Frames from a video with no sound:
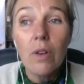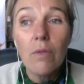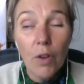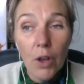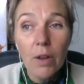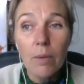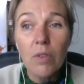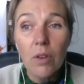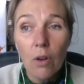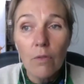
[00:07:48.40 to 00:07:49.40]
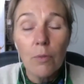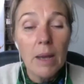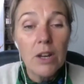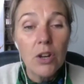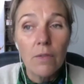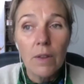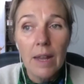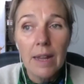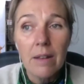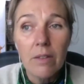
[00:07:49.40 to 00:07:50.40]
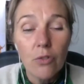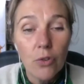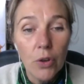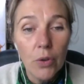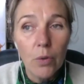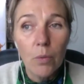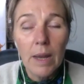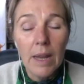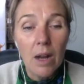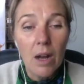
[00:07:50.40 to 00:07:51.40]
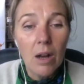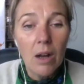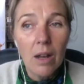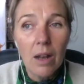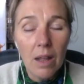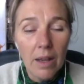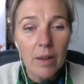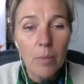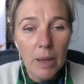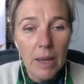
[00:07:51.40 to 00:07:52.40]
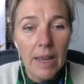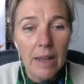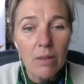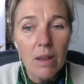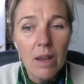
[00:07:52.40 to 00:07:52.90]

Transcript: for her, it was a confirmation of it's true. We are light beings.